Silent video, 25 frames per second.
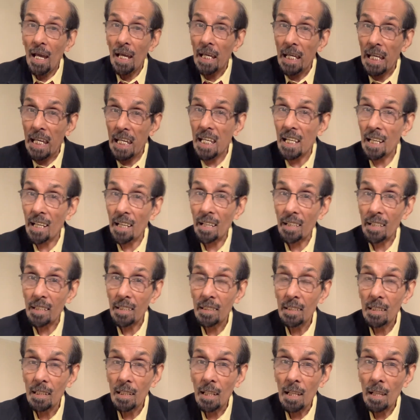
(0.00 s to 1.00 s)

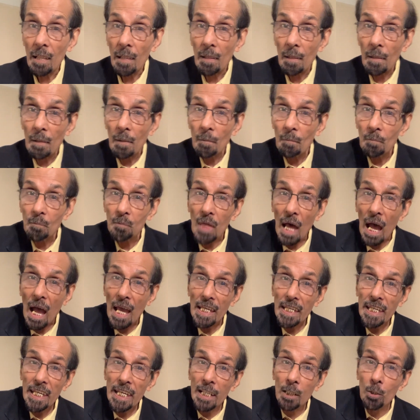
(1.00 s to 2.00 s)
Here, the
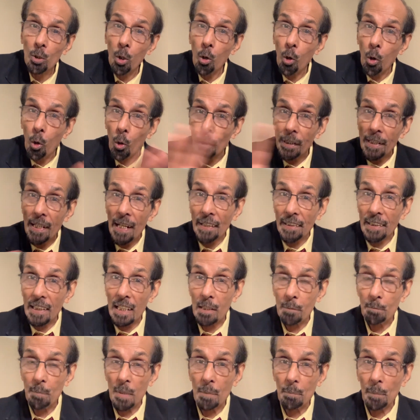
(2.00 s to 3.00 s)

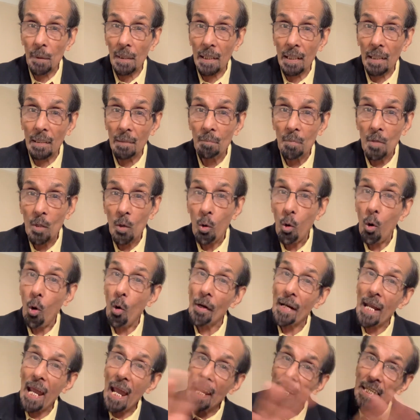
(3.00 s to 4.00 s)
ego-oriented people,
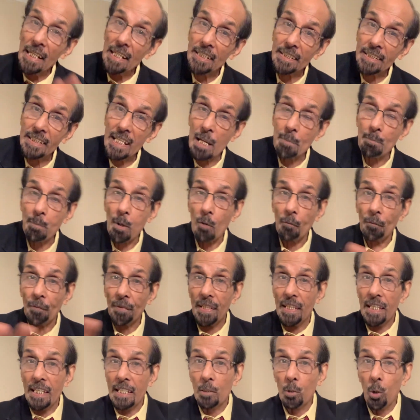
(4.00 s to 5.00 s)
or any shape of
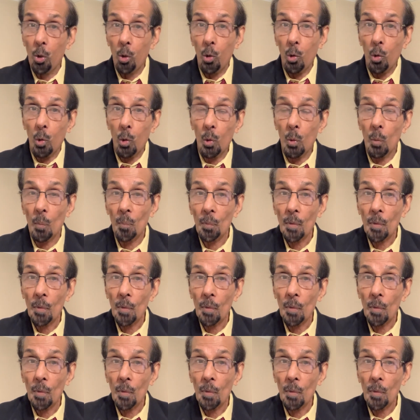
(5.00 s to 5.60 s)
ego,